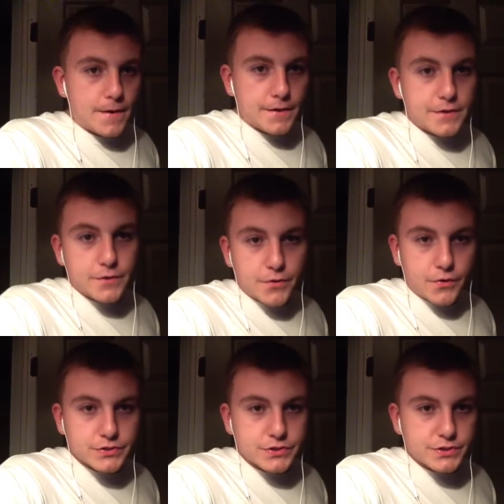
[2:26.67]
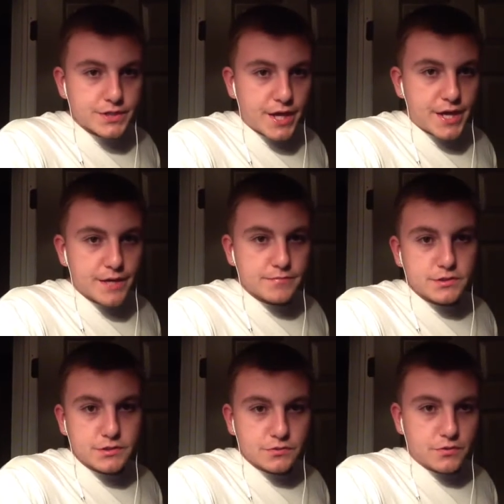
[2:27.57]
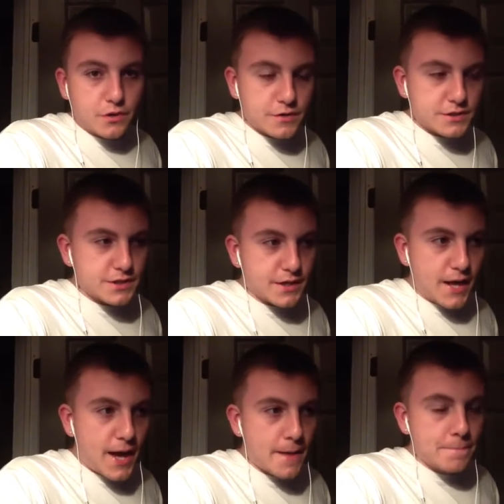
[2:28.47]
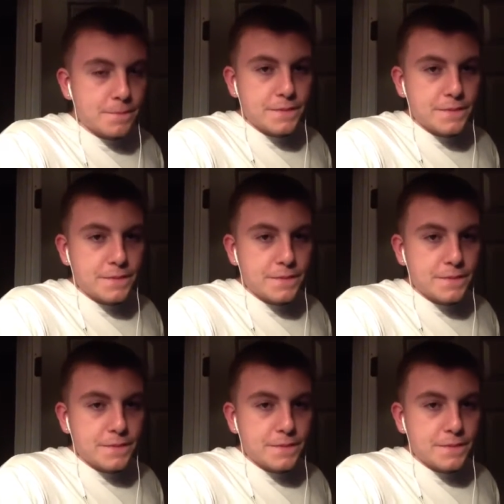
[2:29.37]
Uh, you know, costing us games and doing all this and that.